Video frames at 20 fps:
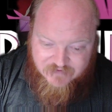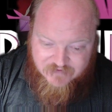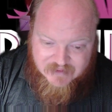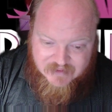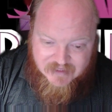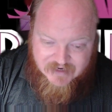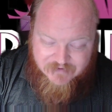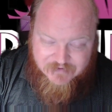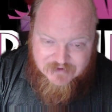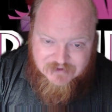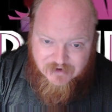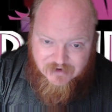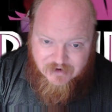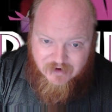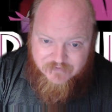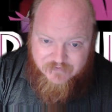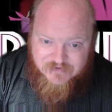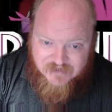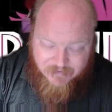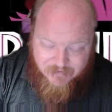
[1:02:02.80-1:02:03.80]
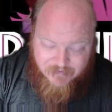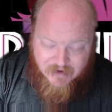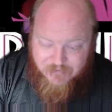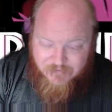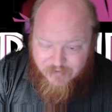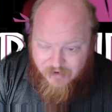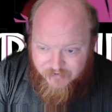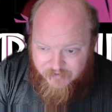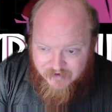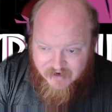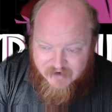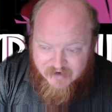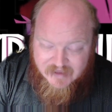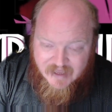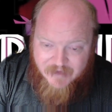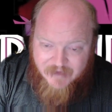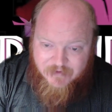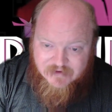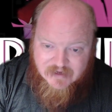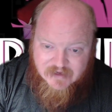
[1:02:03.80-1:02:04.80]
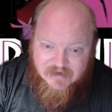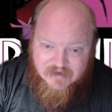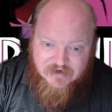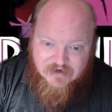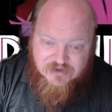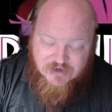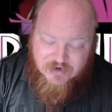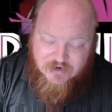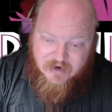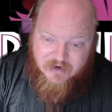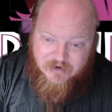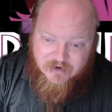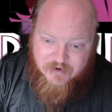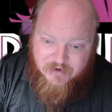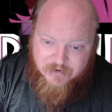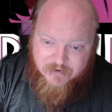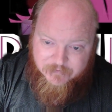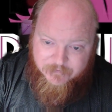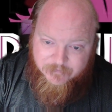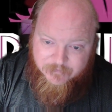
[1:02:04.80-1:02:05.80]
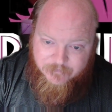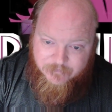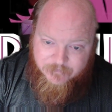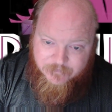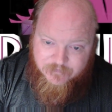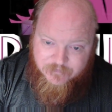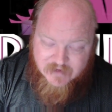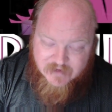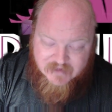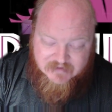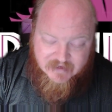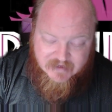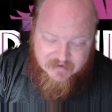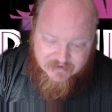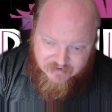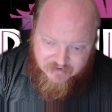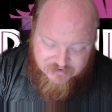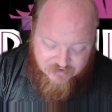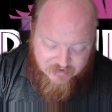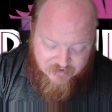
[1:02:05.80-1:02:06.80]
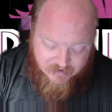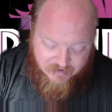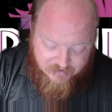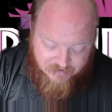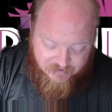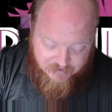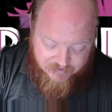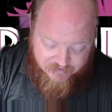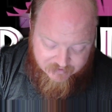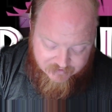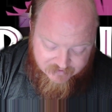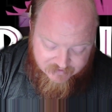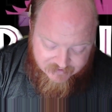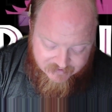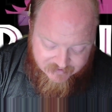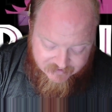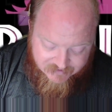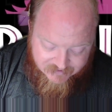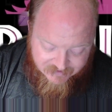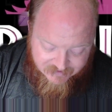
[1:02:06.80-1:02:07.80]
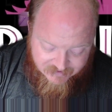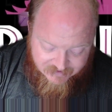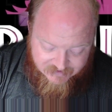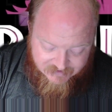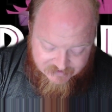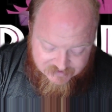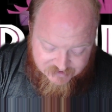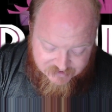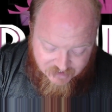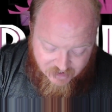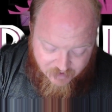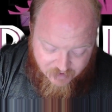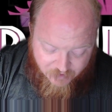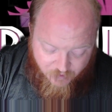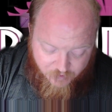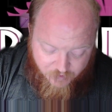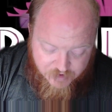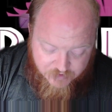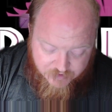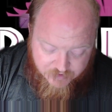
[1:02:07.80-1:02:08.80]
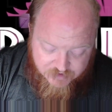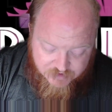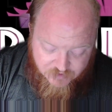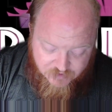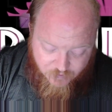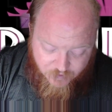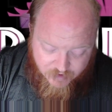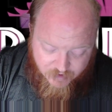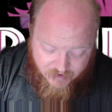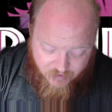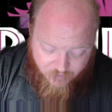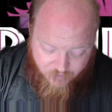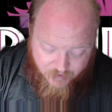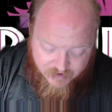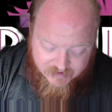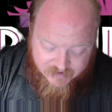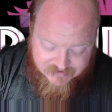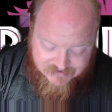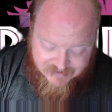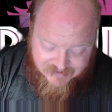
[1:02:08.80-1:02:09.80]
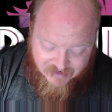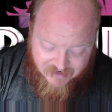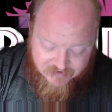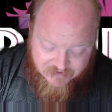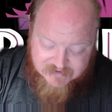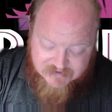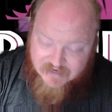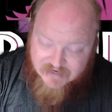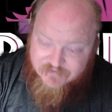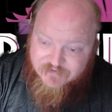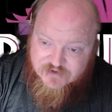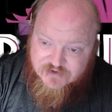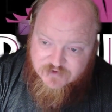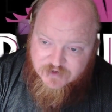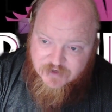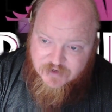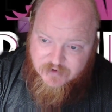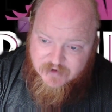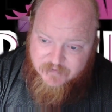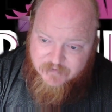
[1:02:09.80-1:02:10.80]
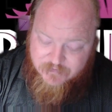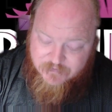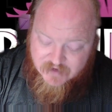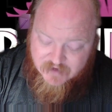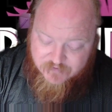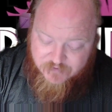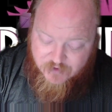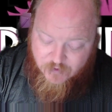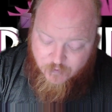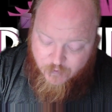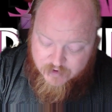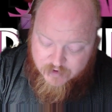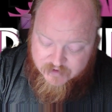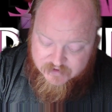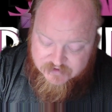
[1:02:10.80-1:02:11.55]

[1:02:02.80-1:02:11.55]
anything in reserves? And I'm like, well, not yet, but at the end of your turn, I could. At the end of your turn, I could. So, or you could do 1 Tyranid's infantry unit if you wanted